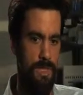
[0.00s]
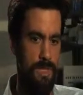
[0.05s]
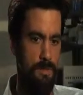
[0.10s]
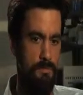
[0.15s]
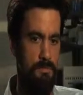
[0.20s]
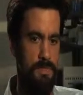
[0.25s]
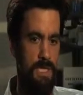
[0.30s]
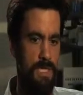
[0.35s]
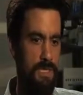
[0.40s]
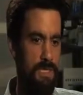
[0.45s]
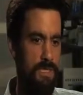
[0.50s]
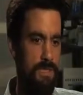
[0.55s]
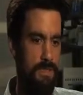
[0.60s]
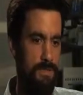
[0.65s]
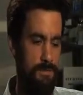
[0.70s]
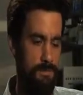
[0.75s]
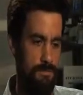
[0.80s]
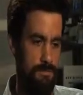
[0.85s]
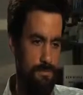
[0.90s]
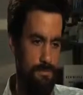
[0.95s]
immediate
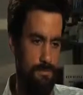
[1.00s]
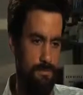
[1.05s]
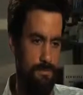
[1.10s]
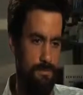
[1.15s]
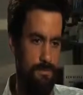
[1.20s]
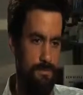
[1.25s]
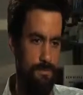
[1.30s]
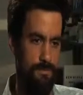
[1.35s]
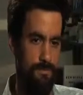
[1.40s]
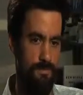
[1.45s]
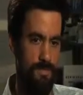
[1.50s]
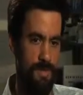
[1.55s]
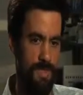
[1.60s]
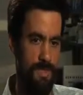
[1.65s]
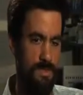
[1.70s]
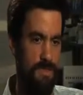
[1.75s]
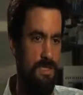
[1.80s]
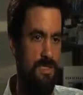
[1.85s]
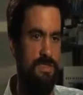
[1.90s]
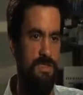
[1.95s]

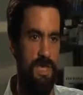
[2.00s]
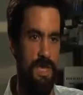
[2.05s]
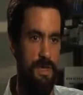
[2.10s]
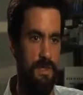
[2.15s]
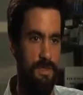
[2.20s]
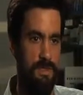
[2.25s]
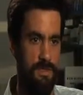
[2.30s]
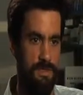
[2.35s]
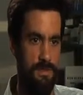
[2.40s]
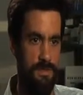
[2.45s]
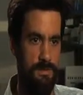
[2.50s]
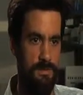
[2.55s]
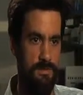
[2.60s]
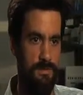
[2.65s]
lethality